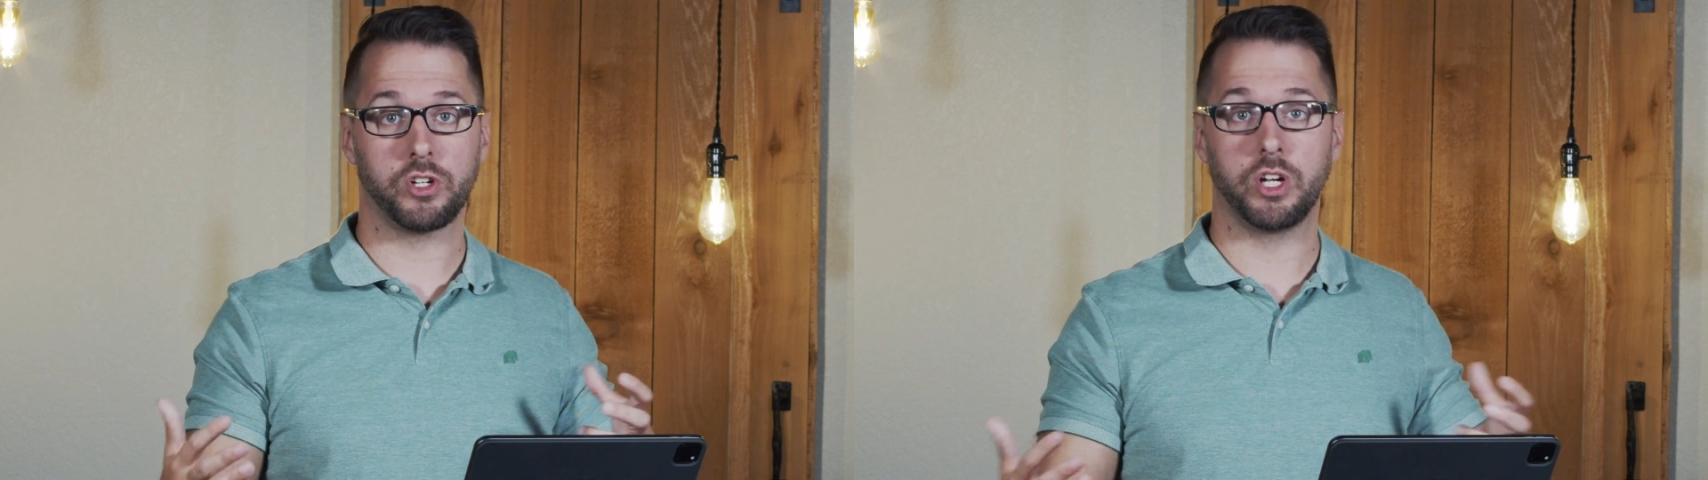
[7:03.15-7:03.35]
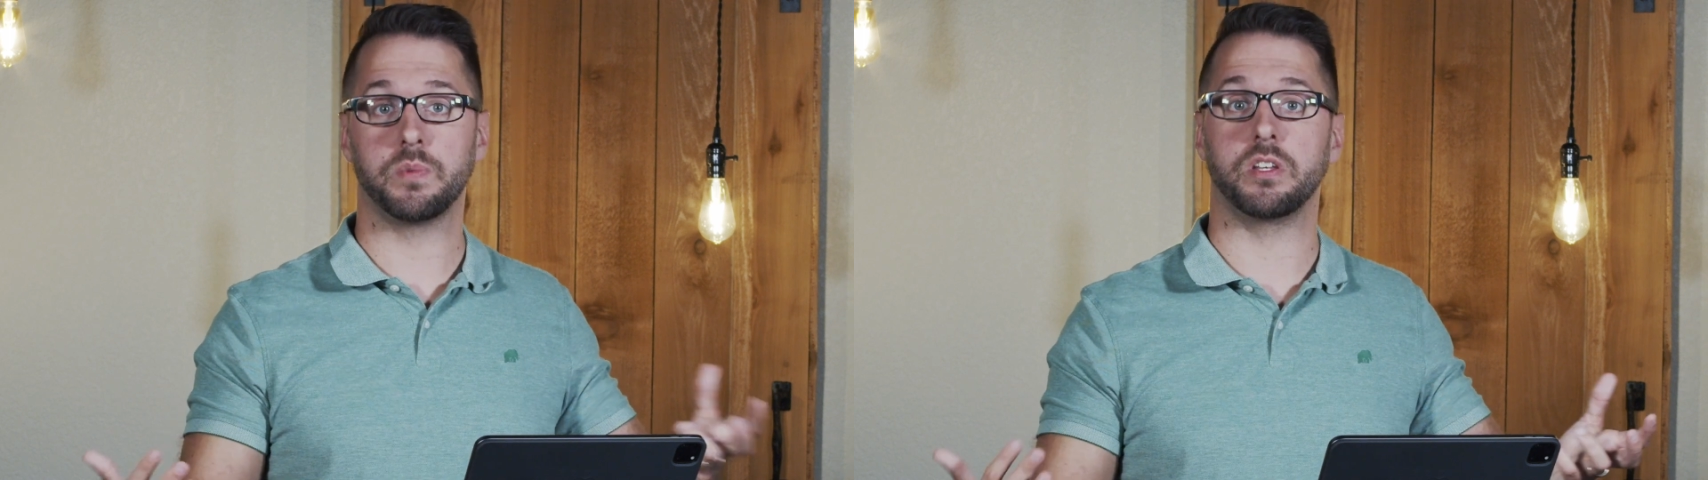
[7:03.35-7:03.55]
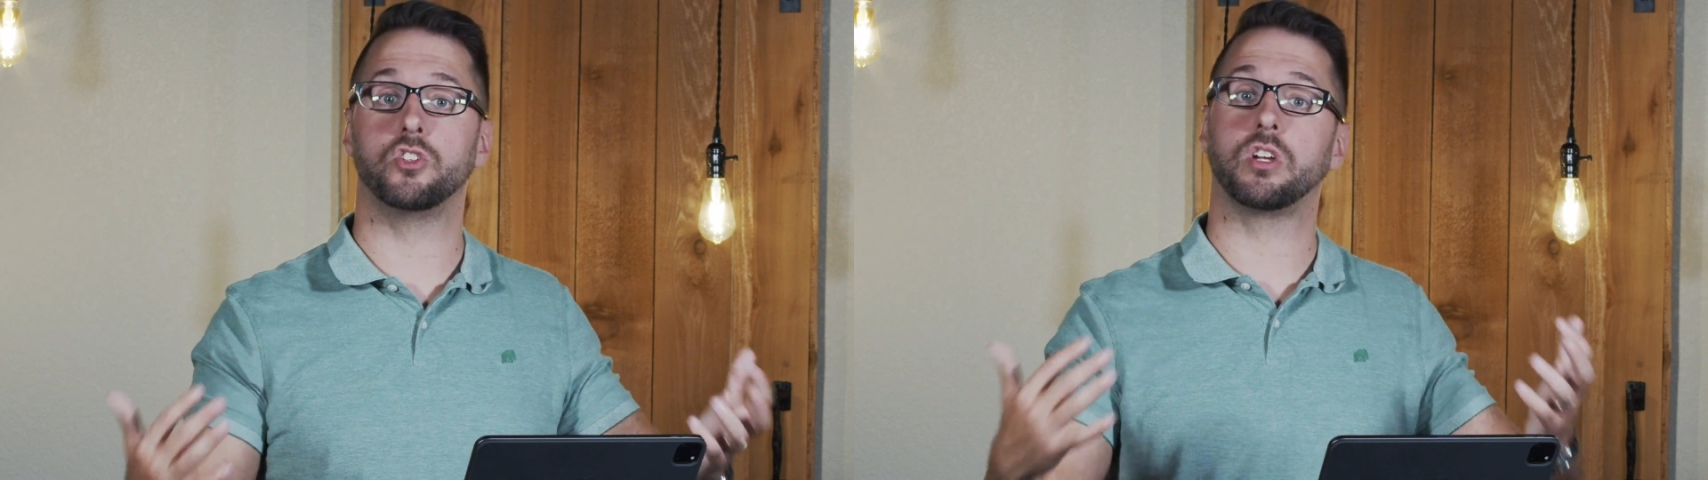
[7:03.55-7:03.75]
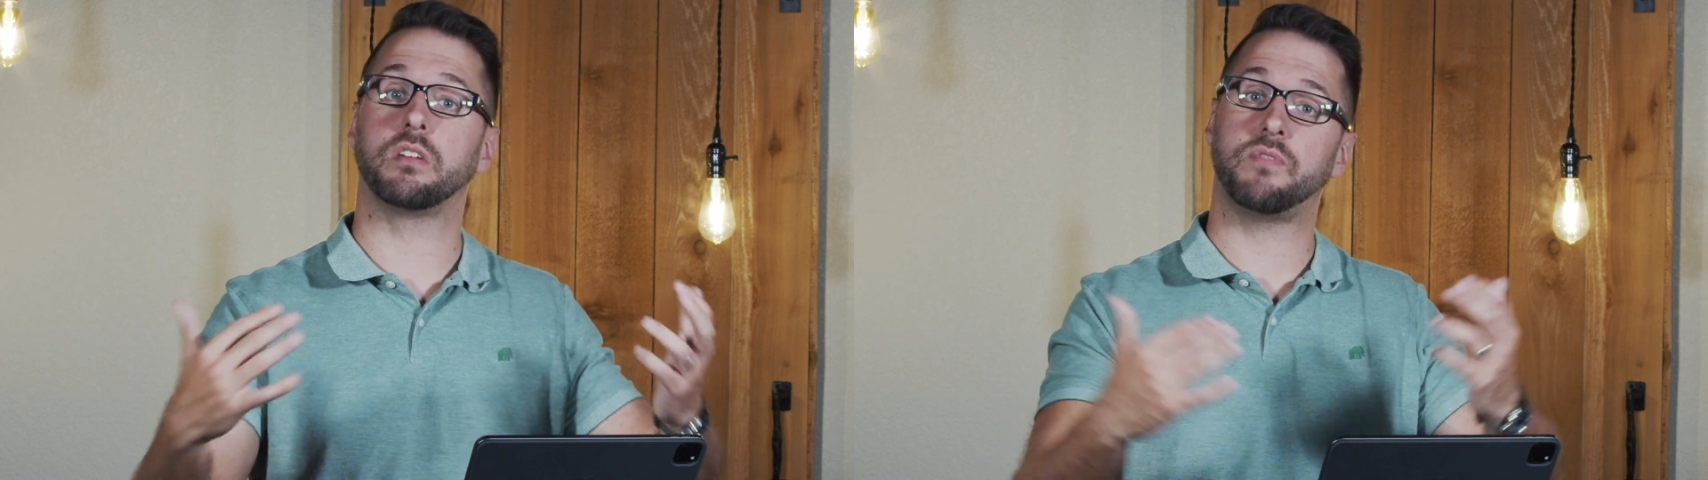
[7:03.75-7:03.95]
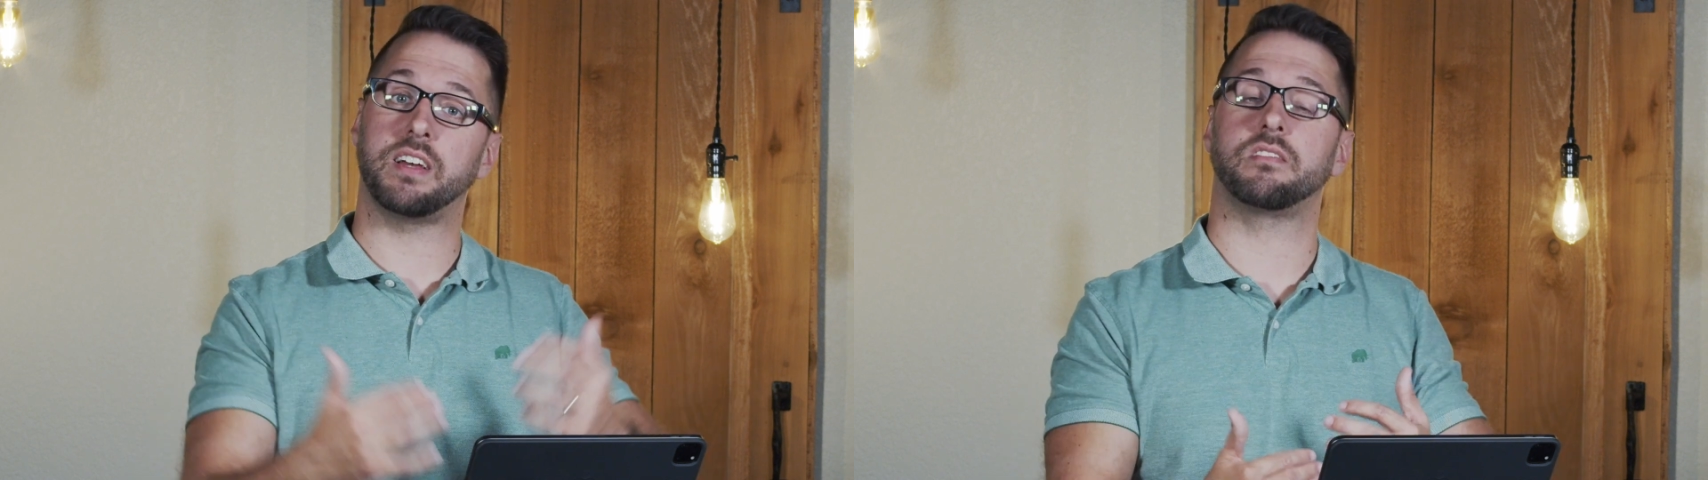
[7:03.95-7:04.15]
your groups and as you
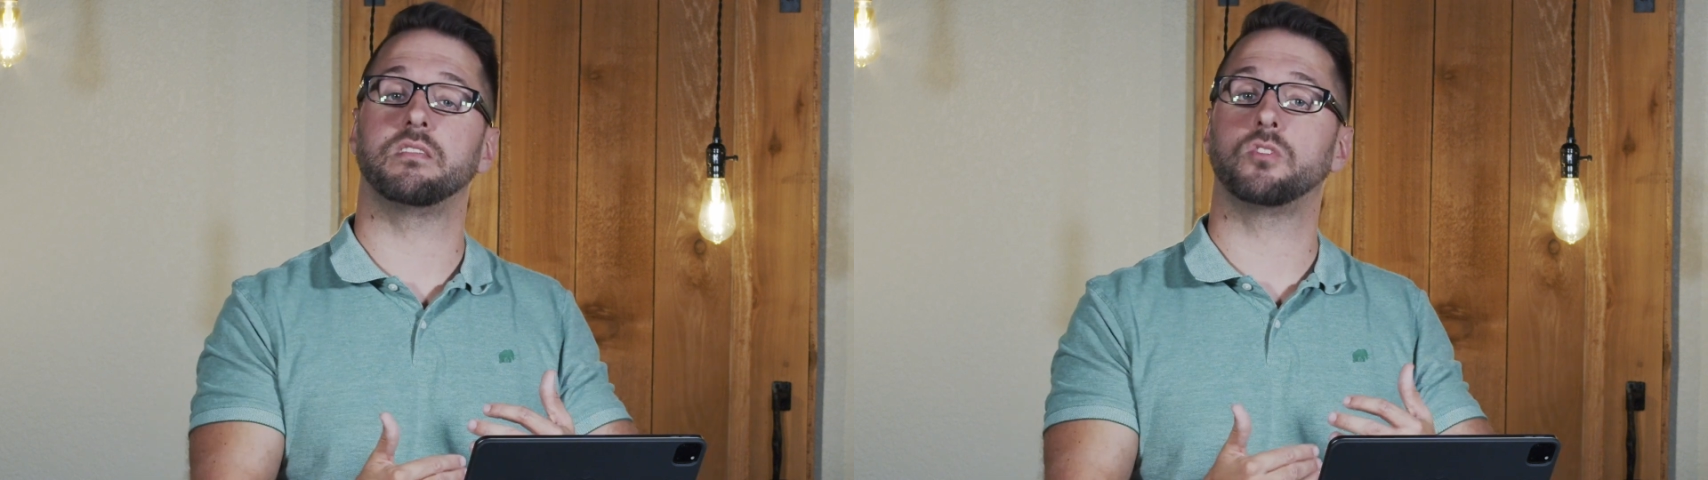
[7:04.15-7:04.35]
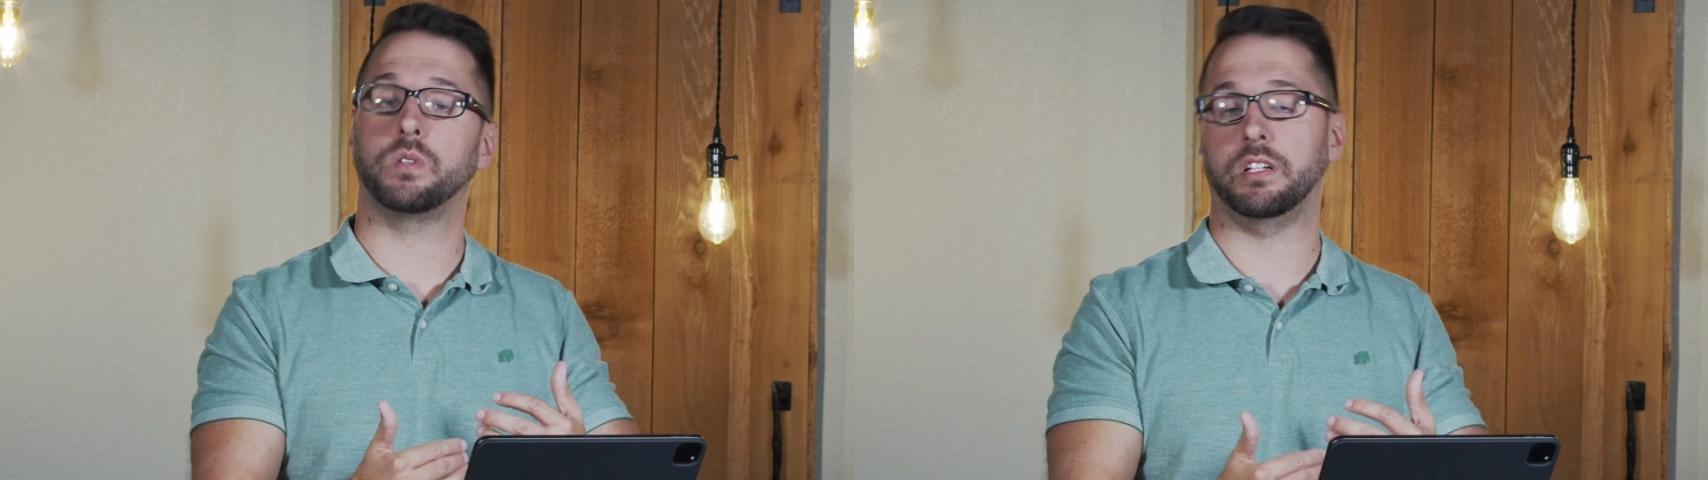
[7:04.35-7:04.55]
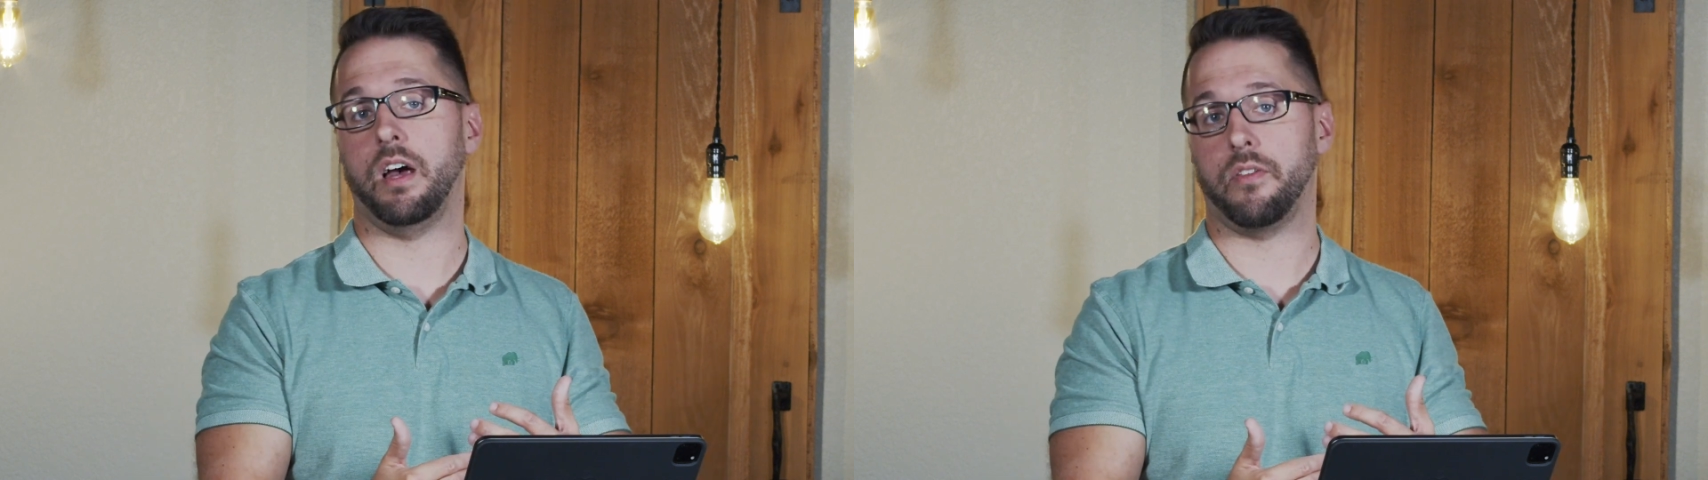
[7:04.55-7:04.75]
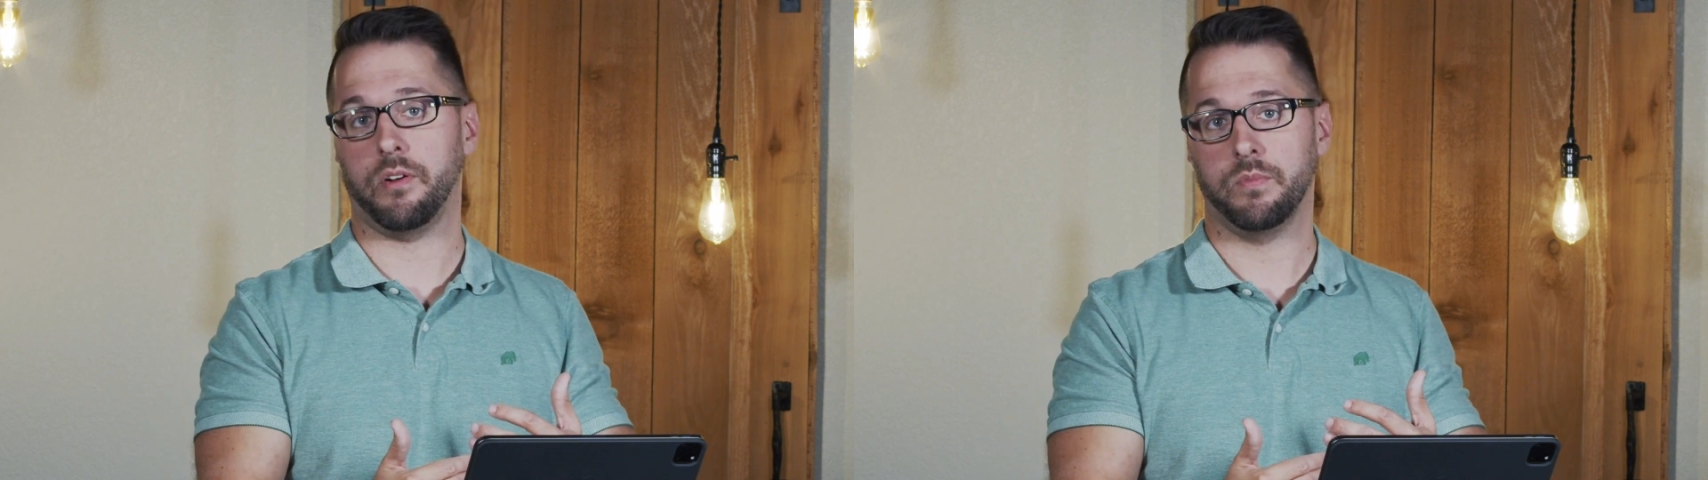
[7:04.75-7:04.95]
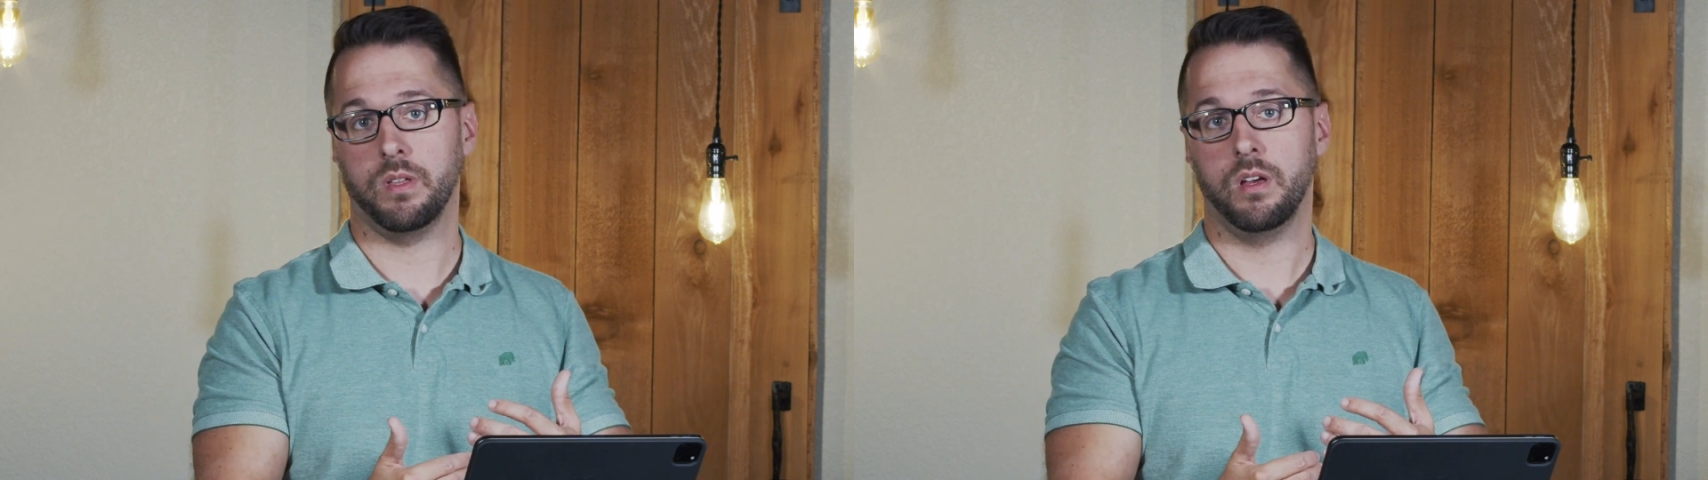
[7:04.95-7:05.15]
confess sin to one another.